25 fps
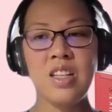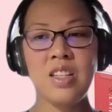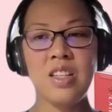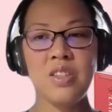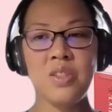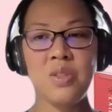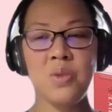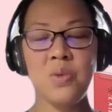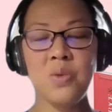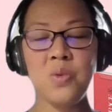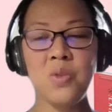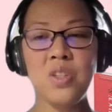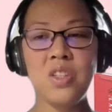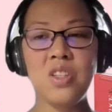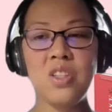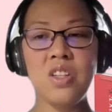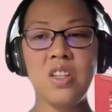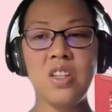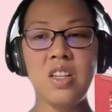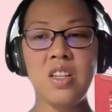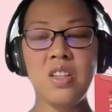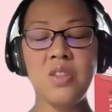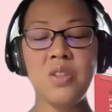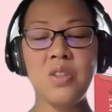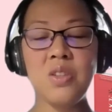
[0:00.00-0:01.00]
So
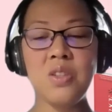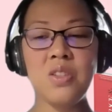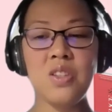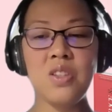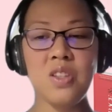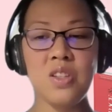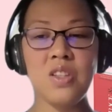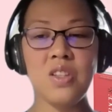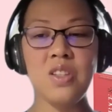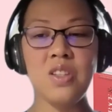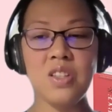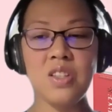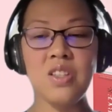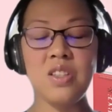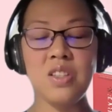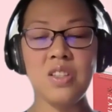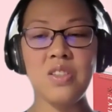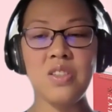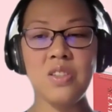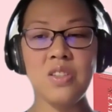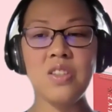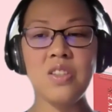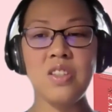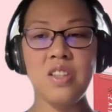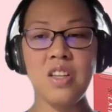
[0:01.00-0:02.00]
Jean,
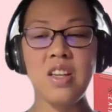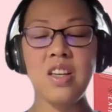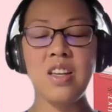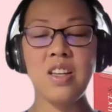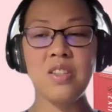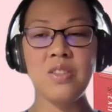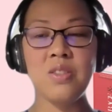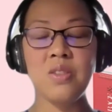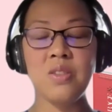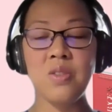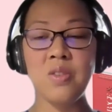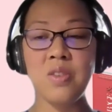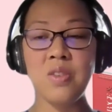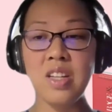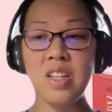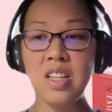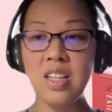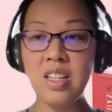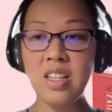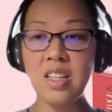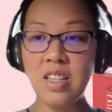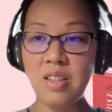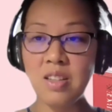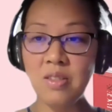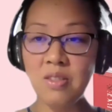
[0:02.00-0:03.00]
yeah,
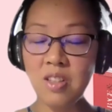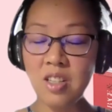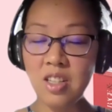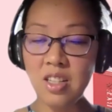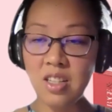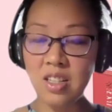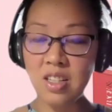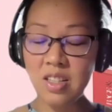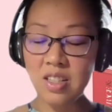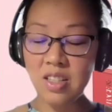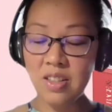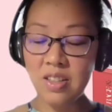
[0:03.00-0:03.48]
sorry, you there?